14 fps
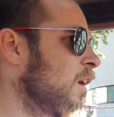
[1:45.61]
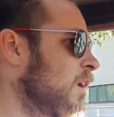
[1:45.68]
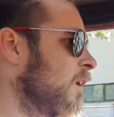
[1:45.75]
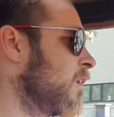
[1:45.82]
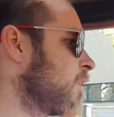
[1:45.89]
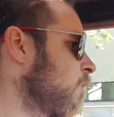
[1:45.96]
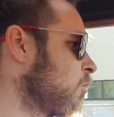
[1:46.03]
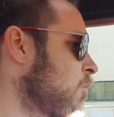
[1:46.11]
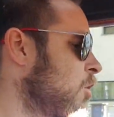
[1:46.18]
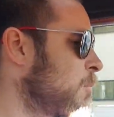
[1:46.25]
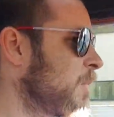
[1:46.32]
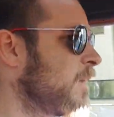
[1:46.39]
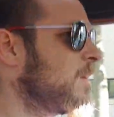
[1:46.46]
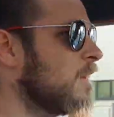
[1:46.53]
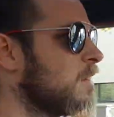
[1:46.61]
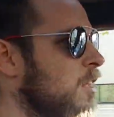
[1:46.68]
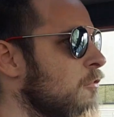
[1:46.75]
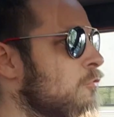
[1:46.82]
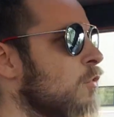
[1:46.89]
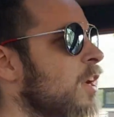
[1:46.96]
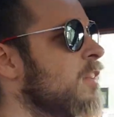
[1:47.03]
it looked completely
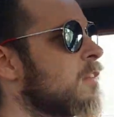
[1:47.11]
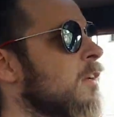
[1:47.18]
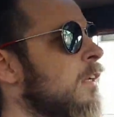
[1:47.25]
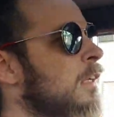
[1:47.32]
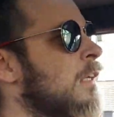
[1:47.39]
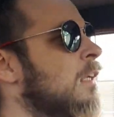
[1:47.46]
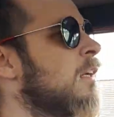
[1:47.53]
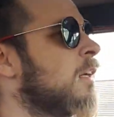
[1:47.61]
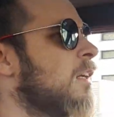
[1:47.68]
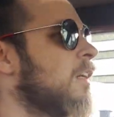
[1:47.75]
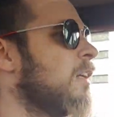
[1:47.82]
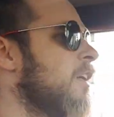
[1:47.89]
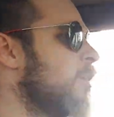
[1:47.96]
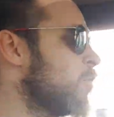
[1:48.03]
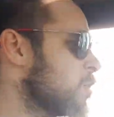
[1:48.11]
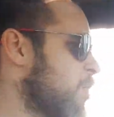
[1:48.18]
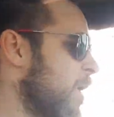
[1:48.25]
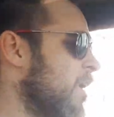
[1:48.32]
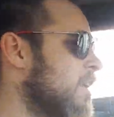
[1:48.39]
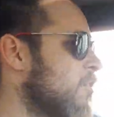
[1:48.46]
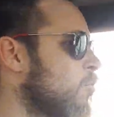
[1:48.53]
different. It was
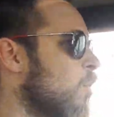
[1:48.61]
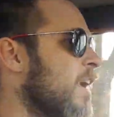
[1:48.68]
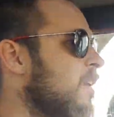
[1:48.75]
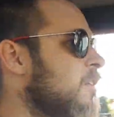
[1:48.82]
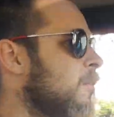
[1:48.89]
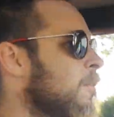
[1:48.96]
painted red,